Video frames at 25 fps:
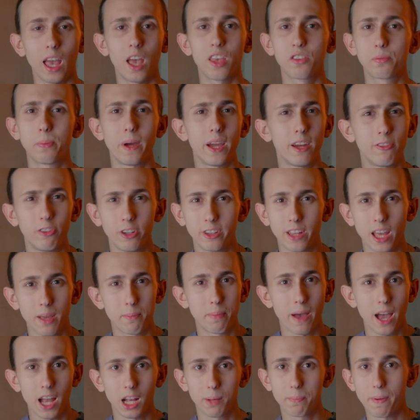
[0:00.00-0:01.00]
As my everyday
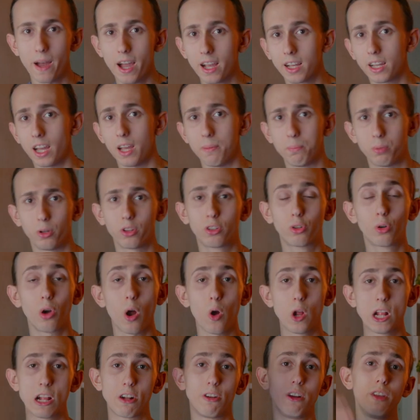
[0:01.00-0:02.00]
backpack, I put
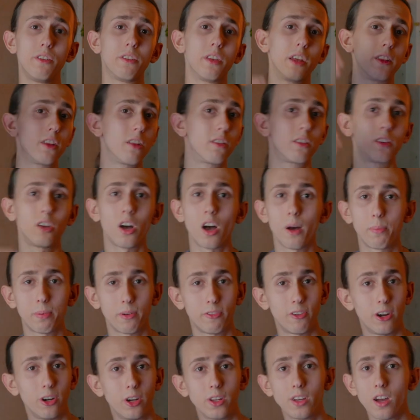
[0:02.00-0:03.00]
groceries at the top
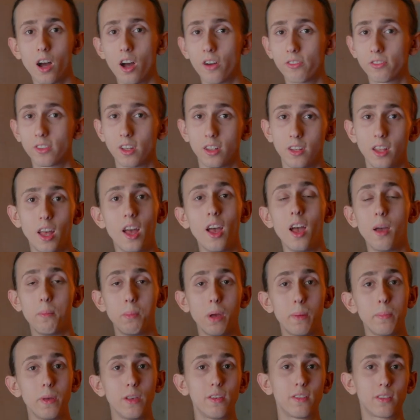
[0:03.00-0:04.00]
very often,
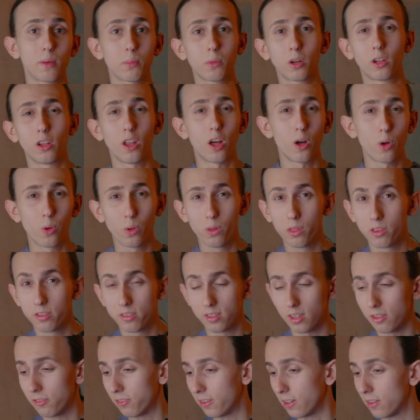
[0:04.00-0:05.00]
maybe some
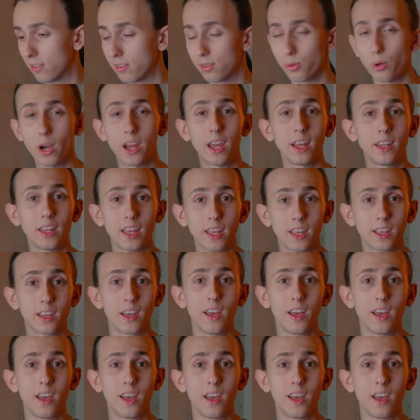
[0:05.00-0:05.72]
clothes if it's raining.